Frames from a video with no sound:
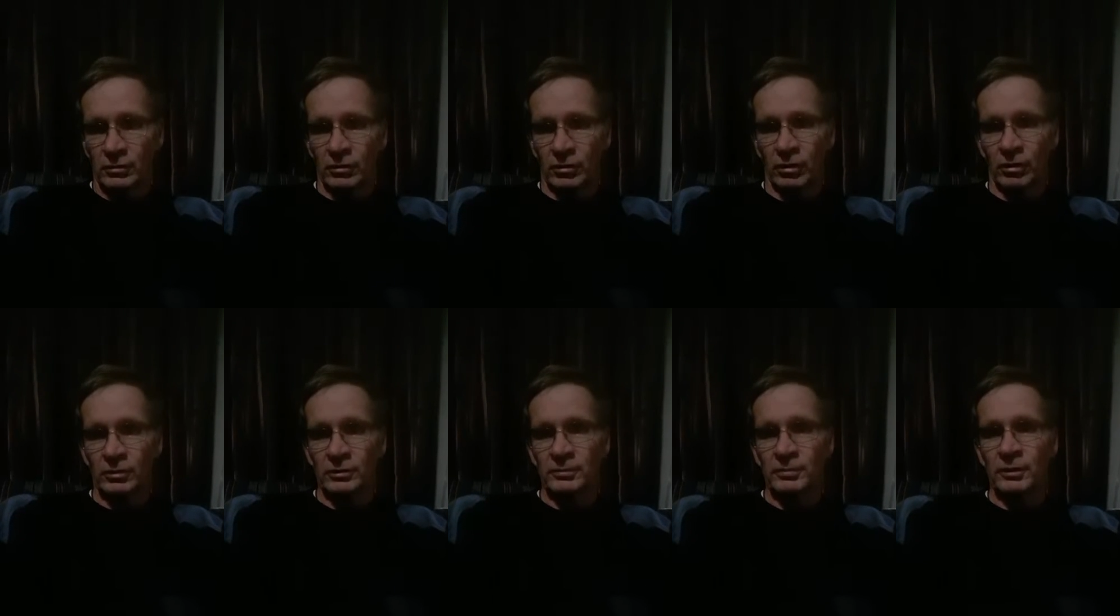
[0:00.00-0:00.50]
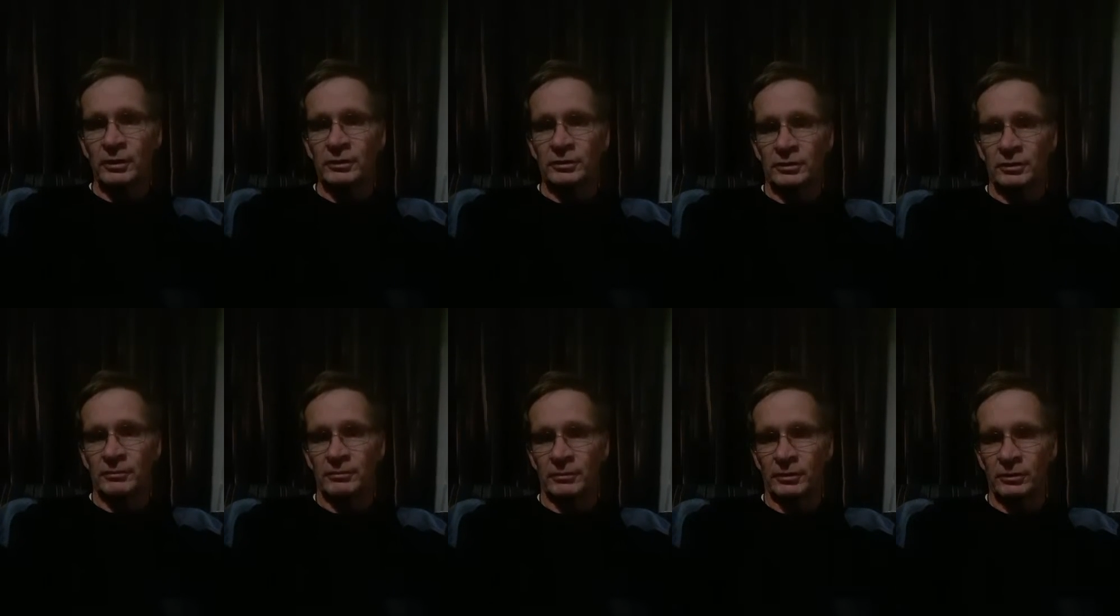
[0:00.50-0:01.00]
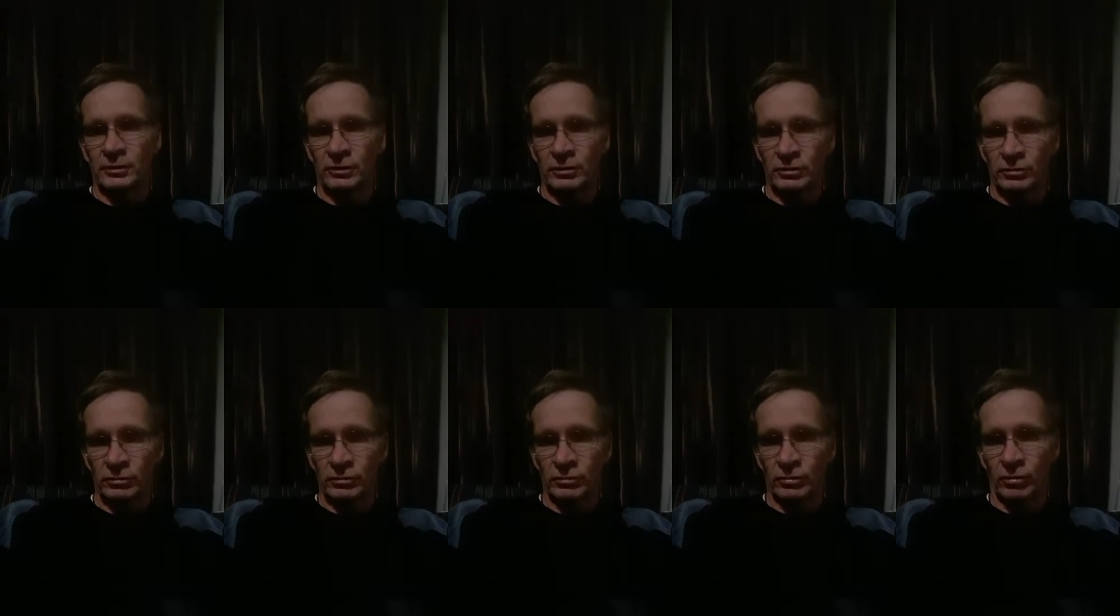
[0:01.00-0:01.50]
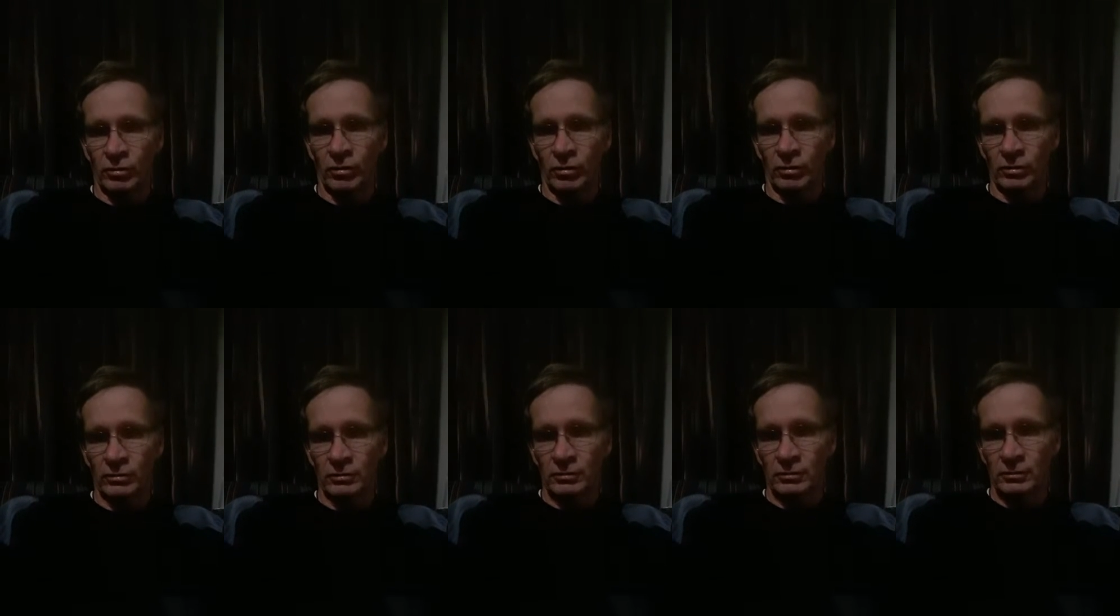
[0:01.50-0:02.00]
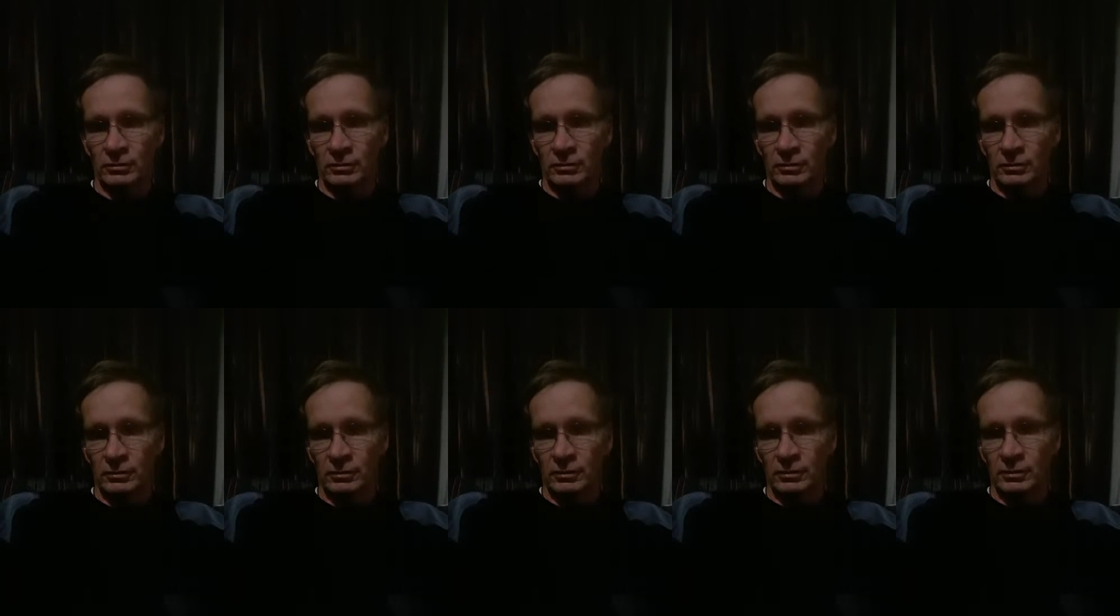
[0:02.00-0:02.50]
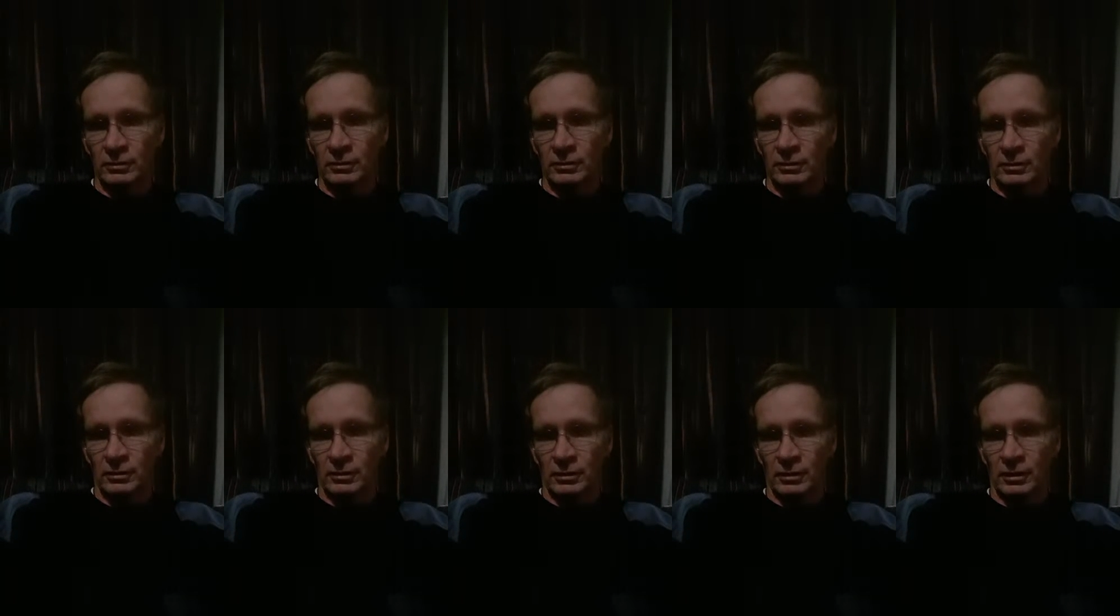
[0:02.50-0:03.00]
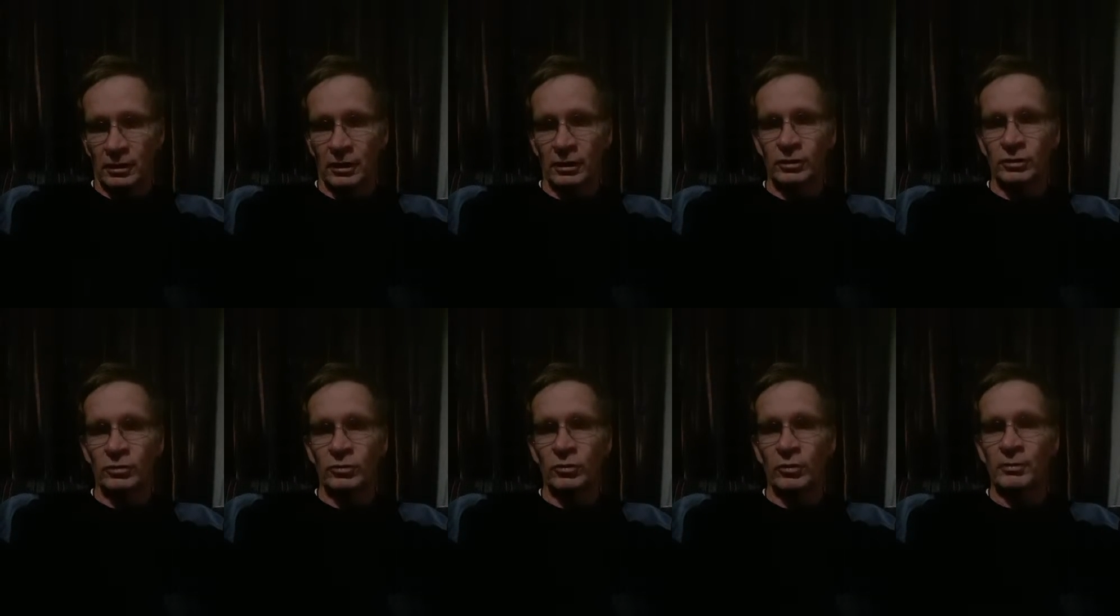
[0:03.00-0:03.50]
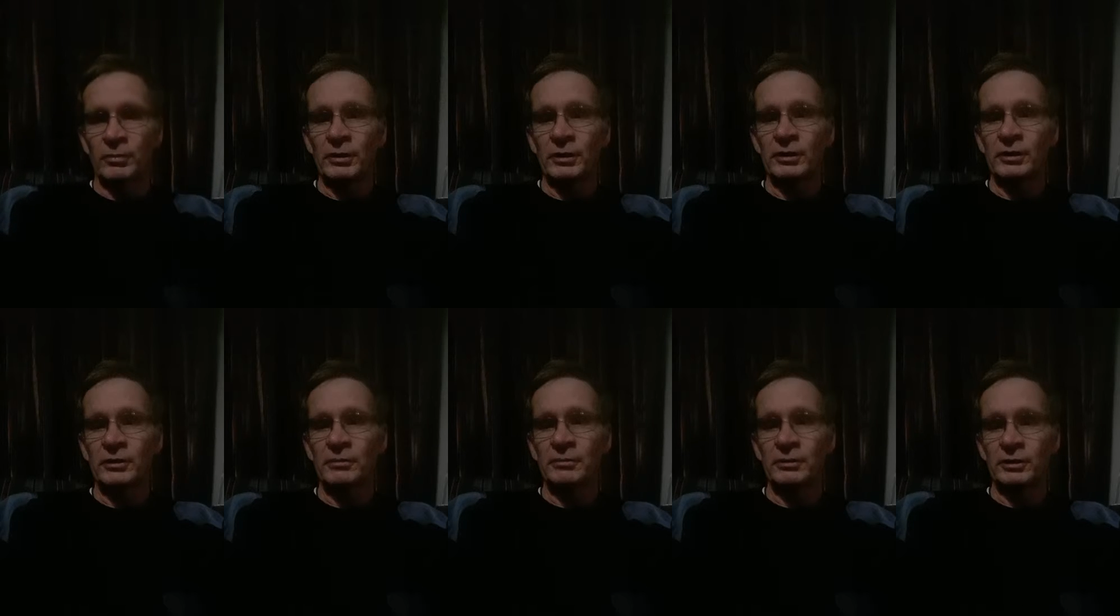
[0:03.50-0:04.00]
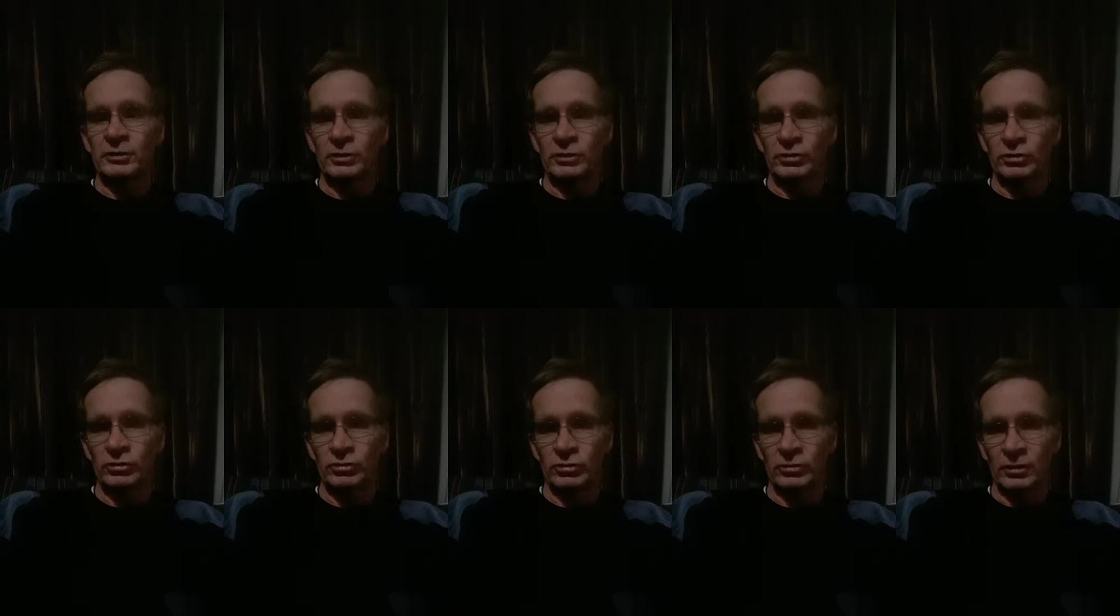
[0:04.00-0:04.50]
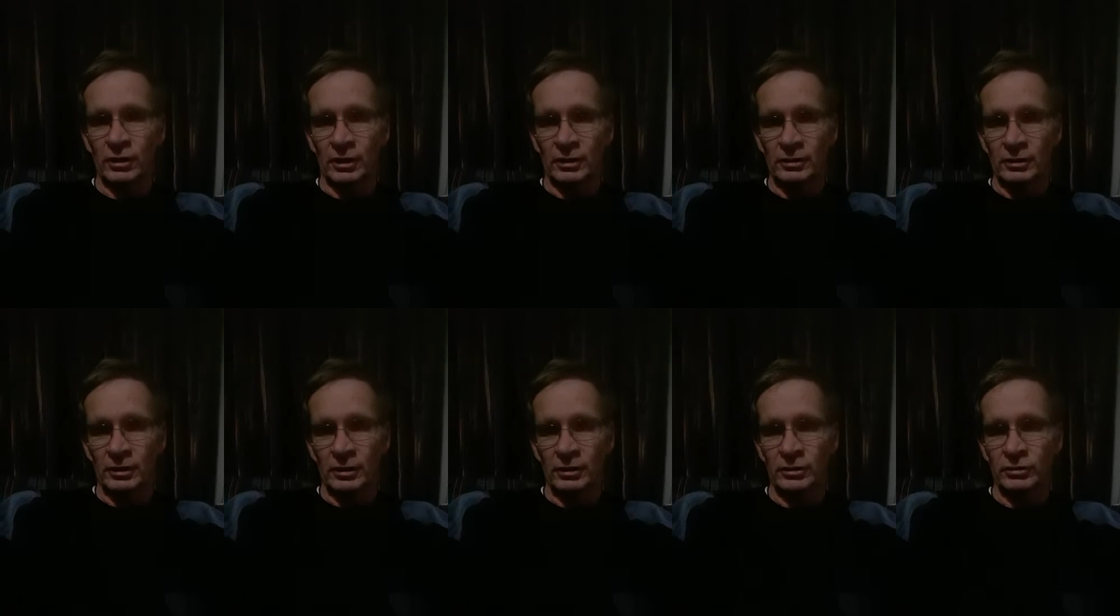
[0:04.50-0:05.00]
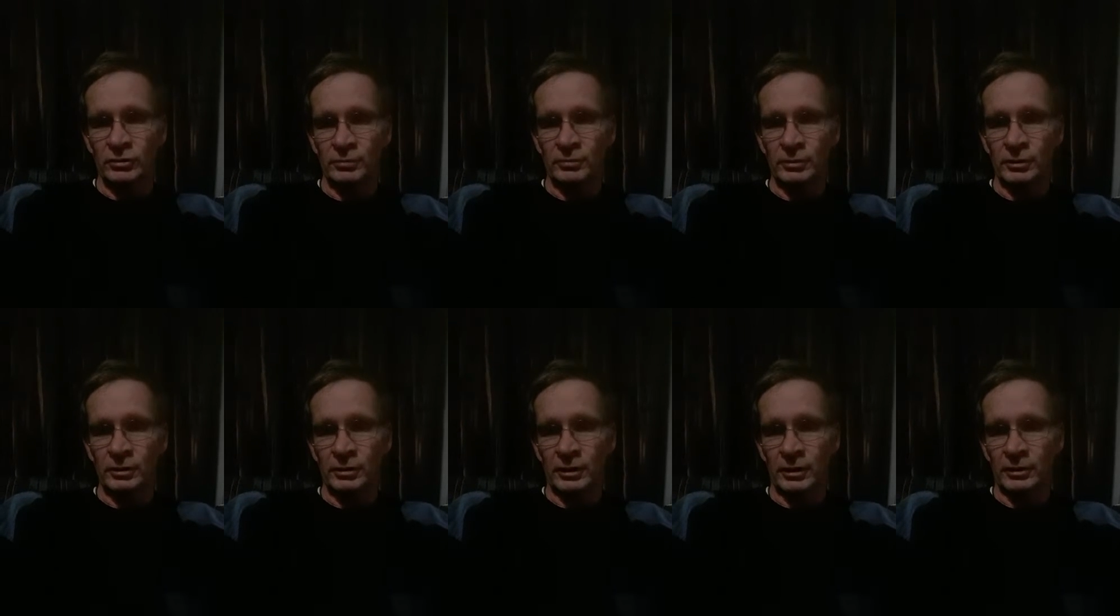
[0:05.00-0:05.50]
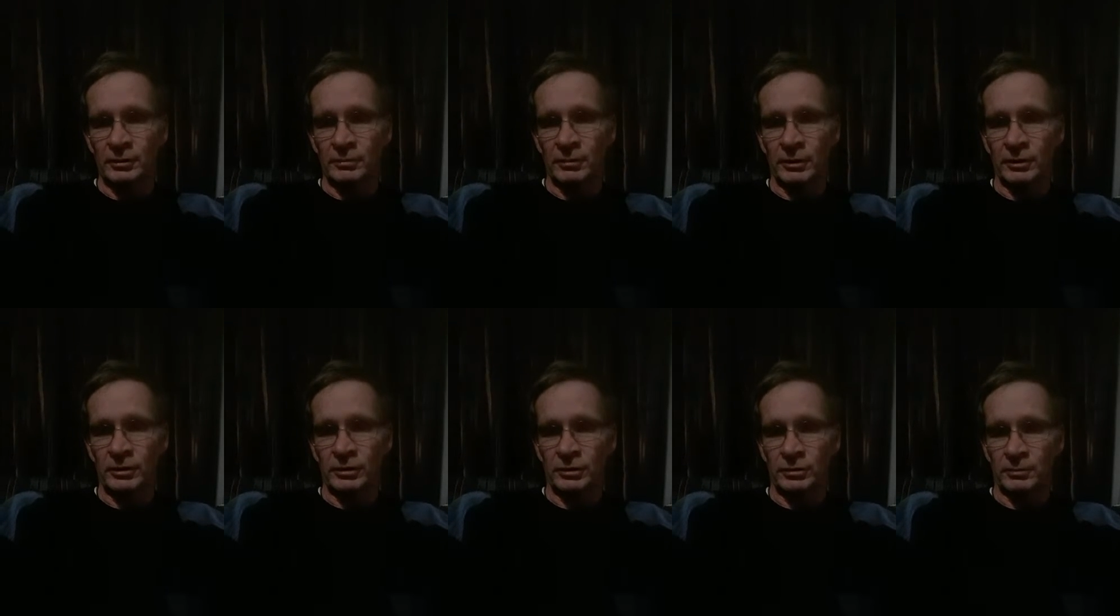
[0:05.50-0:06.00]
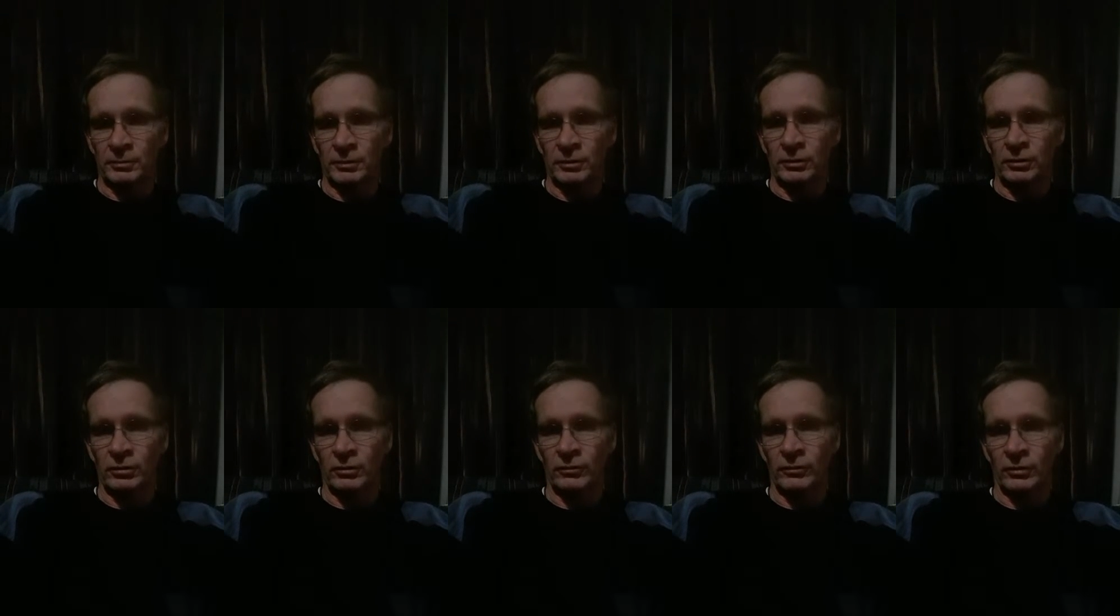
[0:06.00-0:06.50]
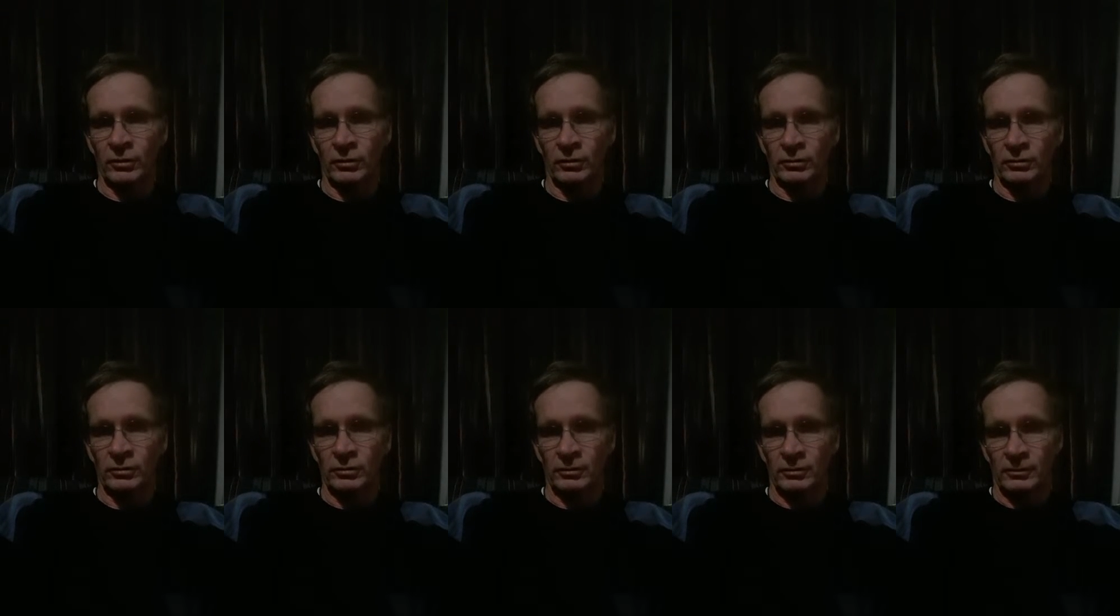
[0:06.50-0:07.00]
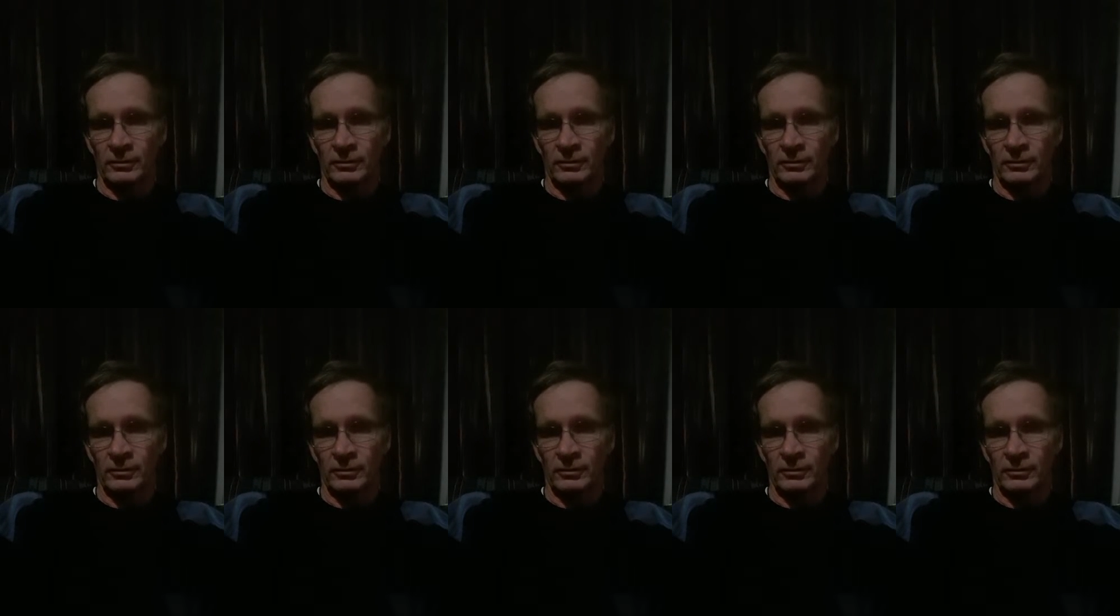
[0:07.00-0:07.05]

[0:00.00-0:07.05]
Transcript: God placed a message on your heart and you will bring the message tonight as you've been led by the Spirit of God."